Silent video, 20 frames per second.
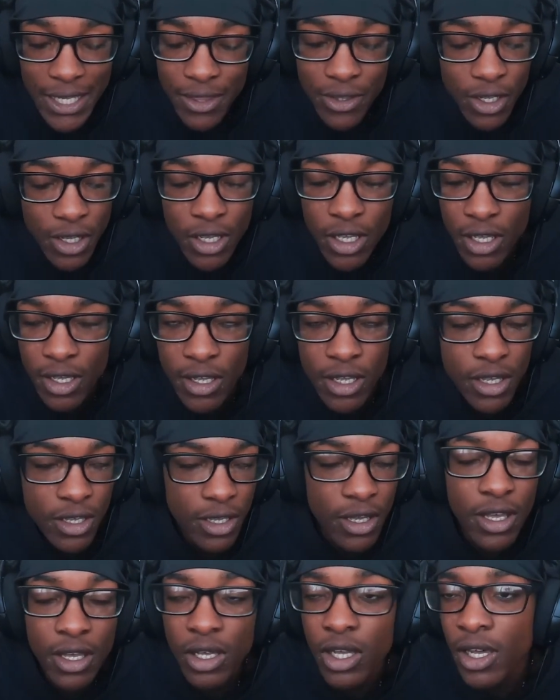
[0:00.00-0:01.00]
in the
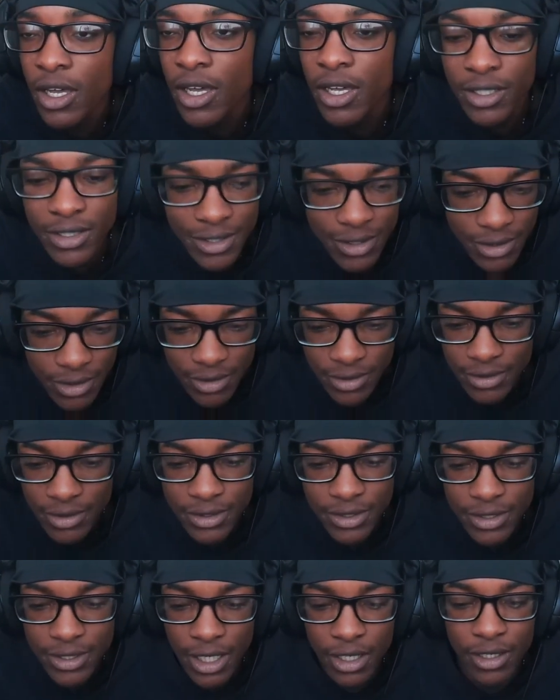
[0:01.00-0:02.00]
hood.
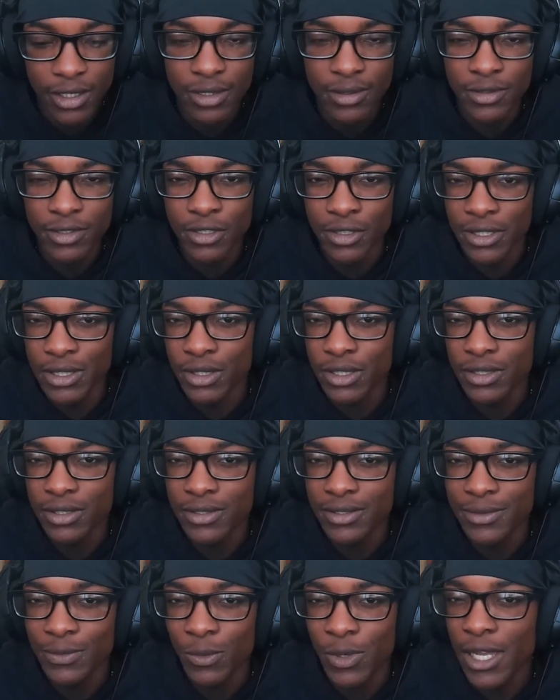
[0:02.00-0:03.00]
It's like you in the
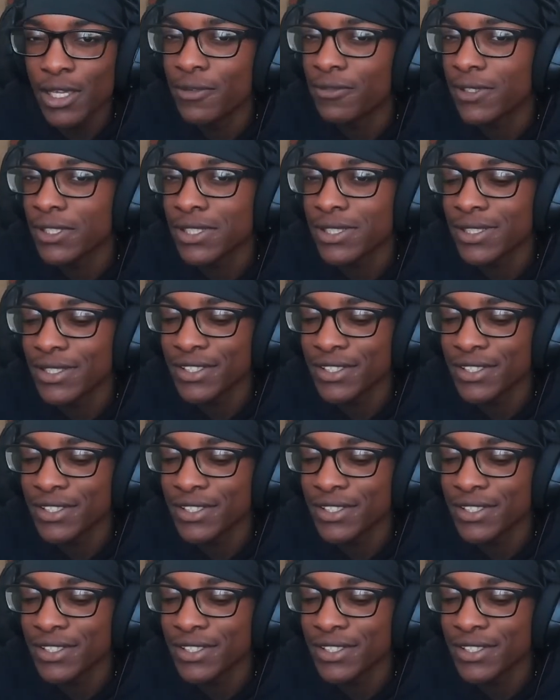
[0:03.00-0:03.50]
hood. Why are you flexing that